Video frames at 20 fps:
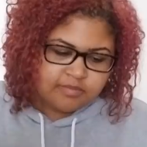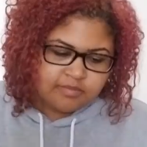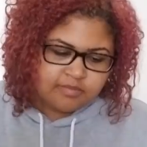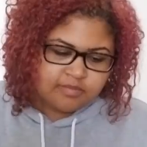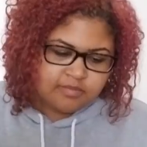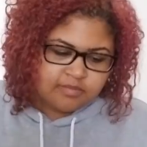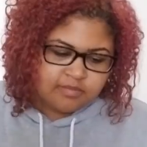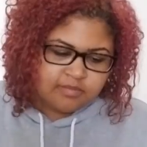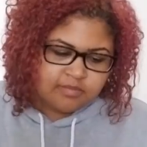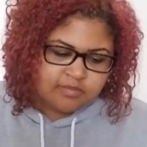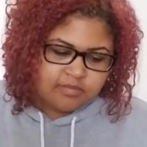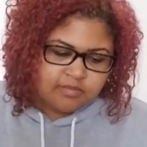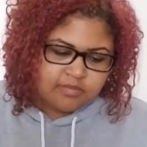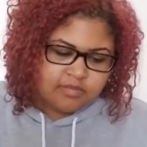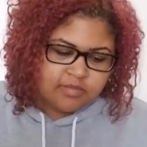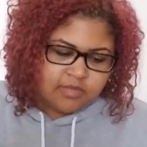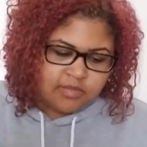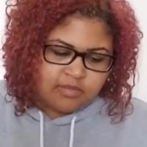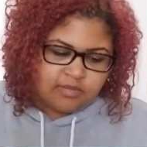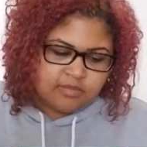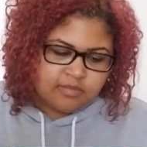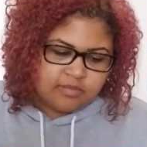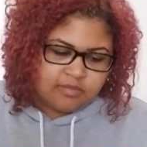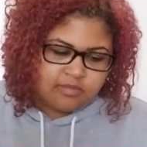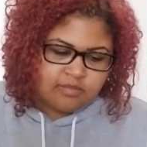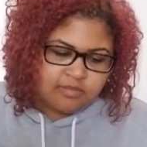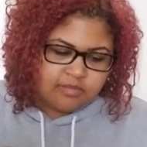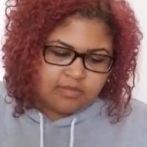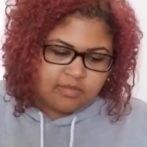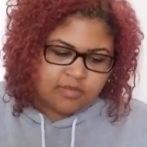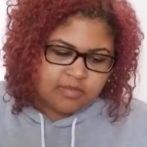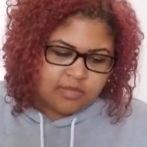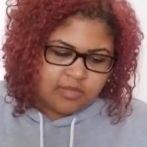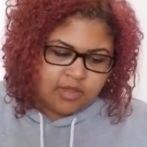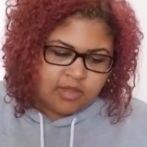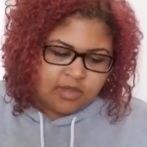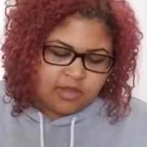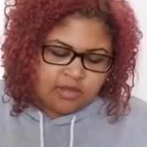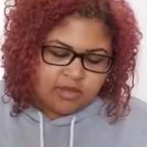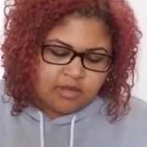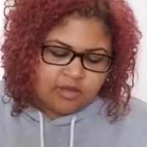No one is speaking in this clip.